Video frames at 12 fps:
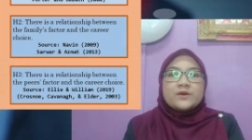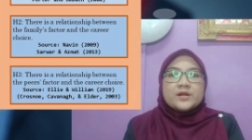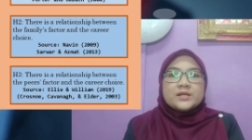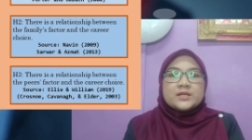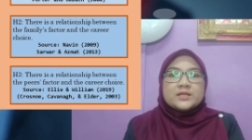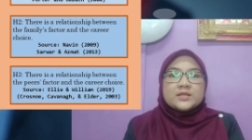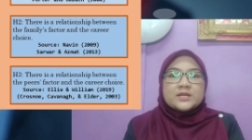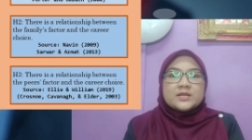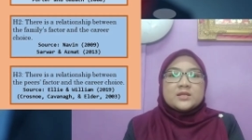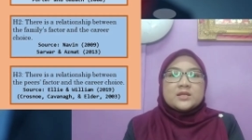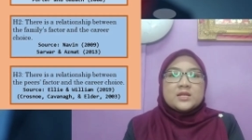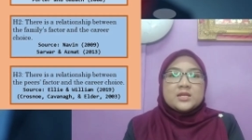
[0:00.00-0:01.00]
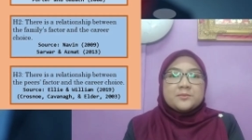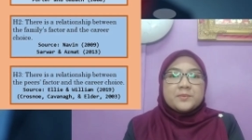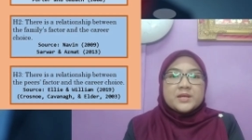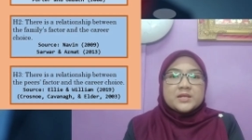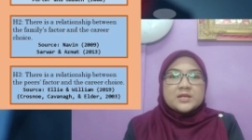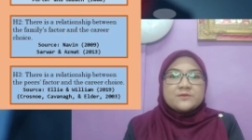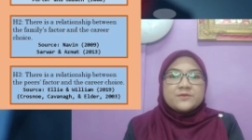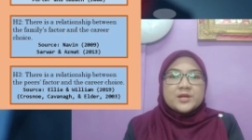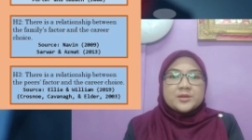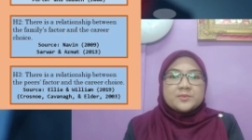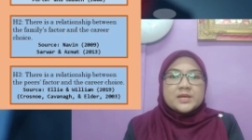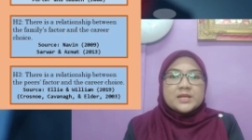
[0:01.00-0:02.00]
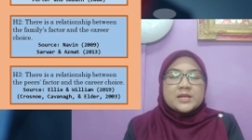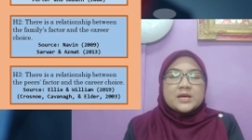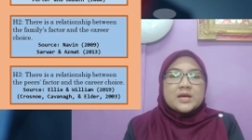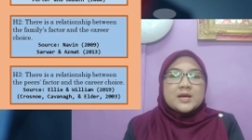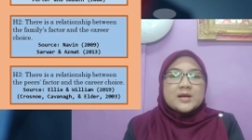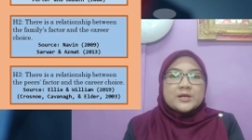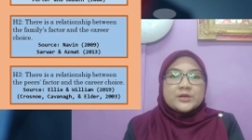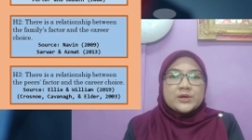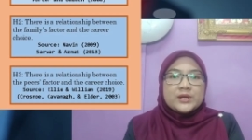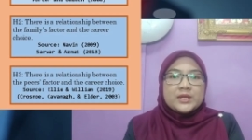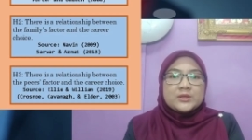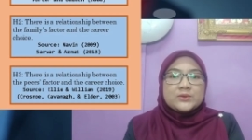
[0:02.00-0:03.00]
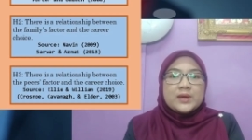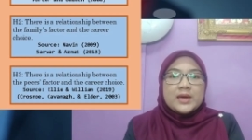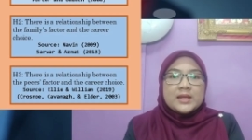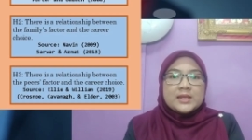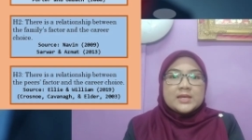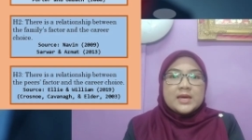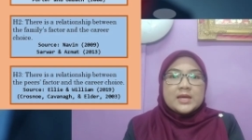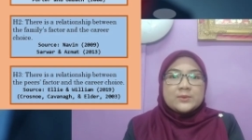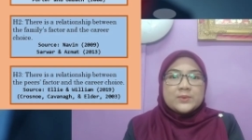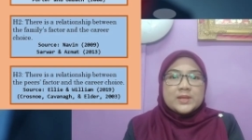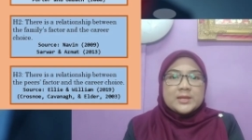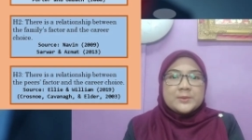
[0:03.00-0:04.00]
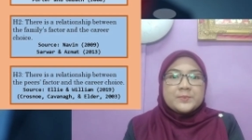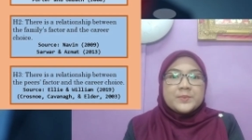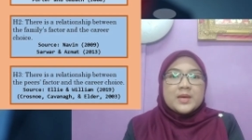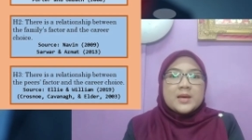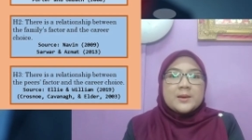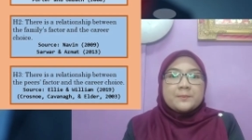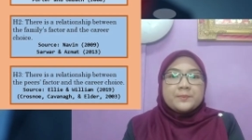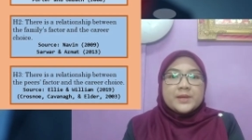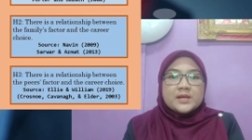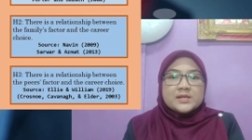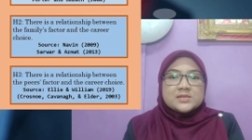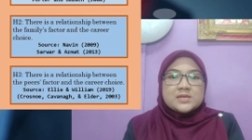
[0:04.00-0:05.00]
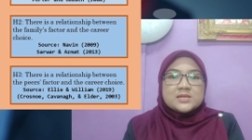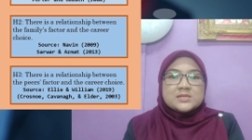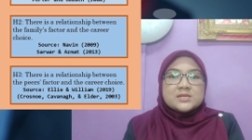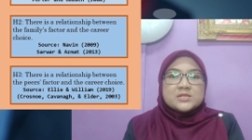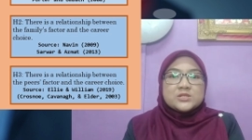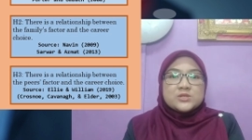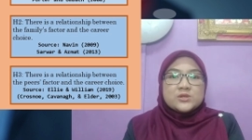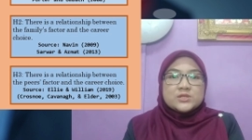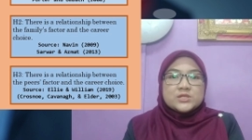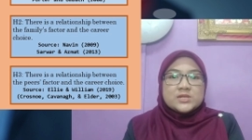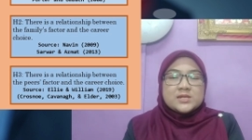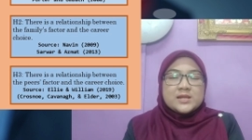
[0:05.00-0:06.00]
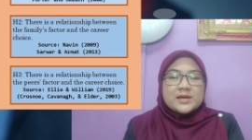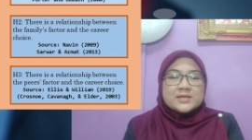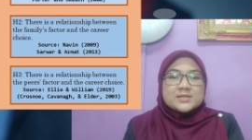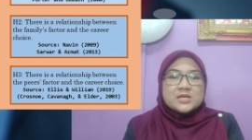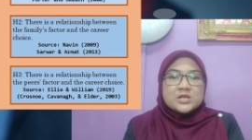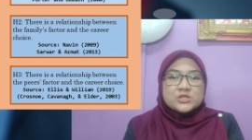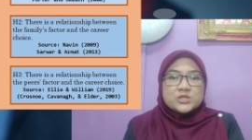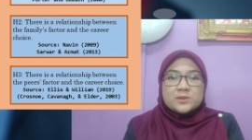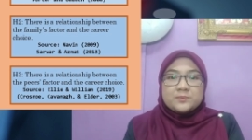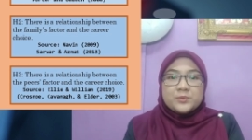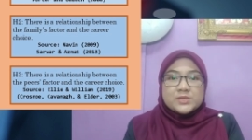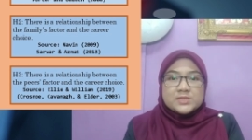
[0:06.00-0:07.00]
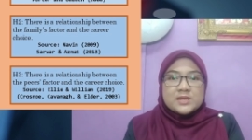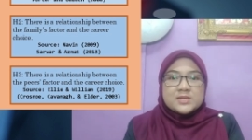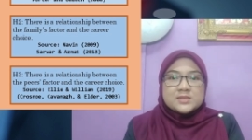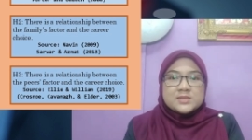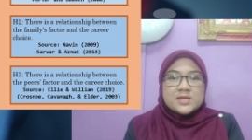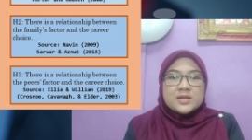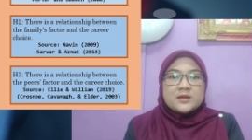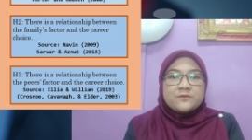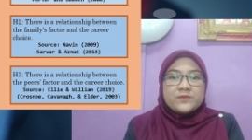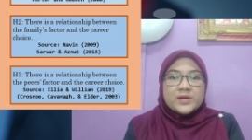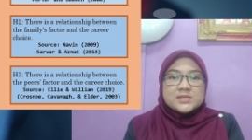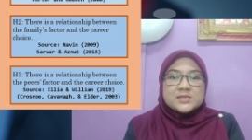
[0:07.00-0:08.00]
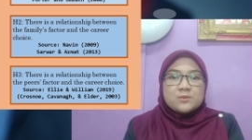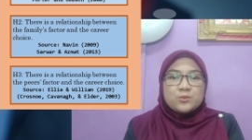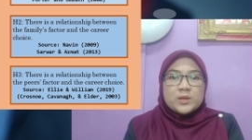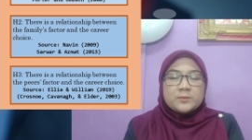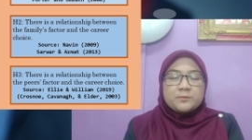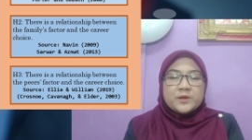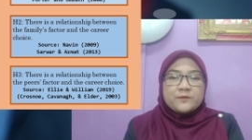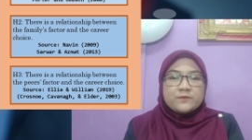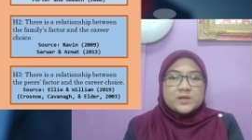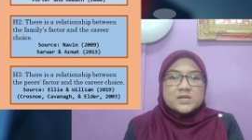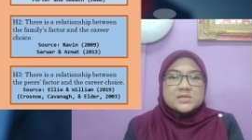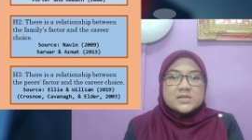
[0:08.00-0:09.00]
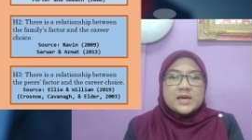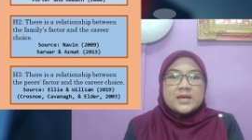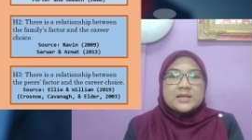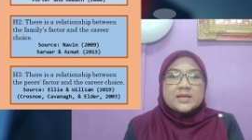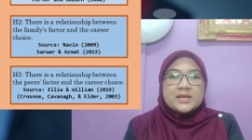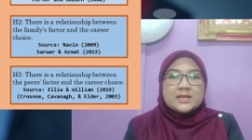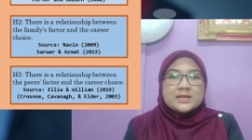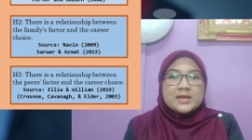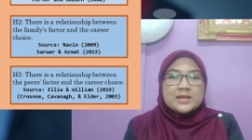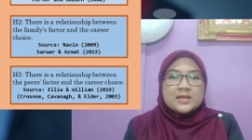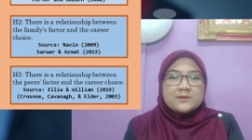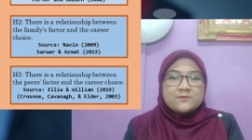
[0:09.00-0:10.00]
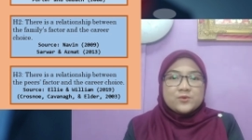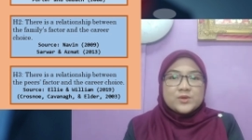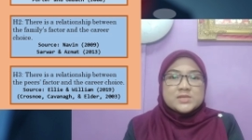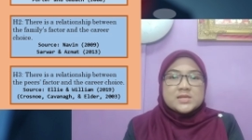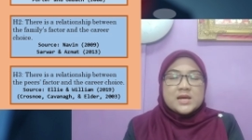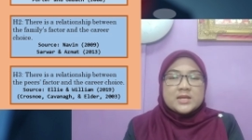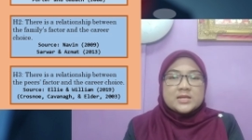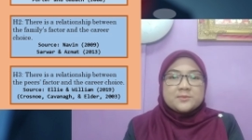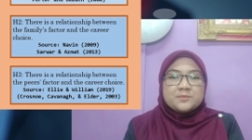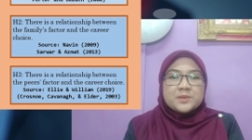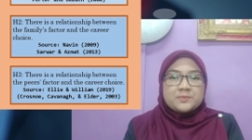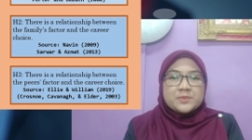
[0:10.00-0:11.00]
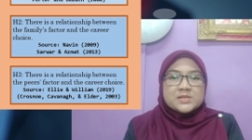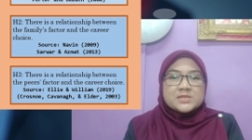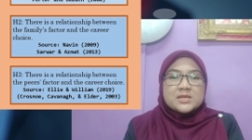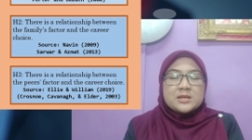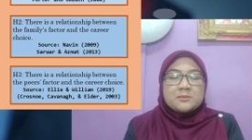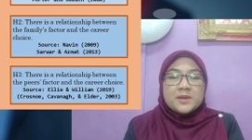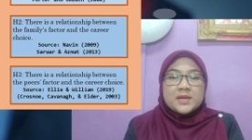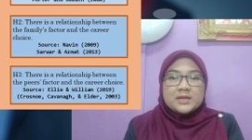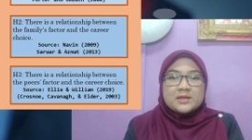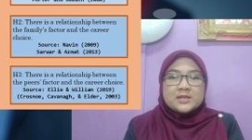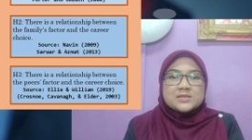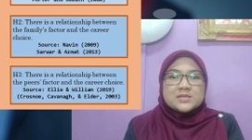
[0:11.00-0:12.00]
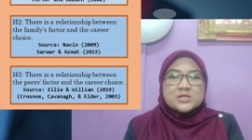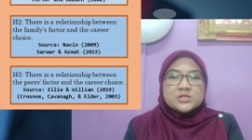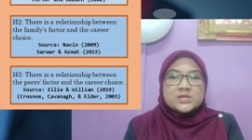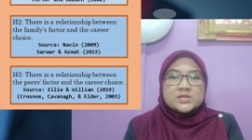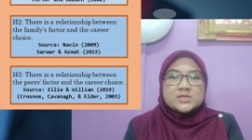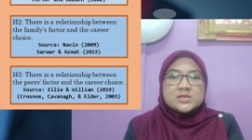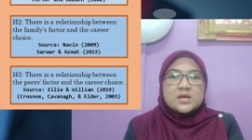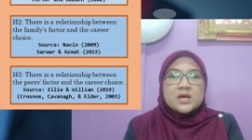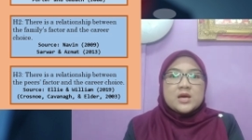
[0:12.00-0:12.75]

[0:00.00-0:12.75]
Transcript: For the third independent variable, according to Ellie and William, peers is a socialization process that affects someone's preference and it can influence other people in making decisions.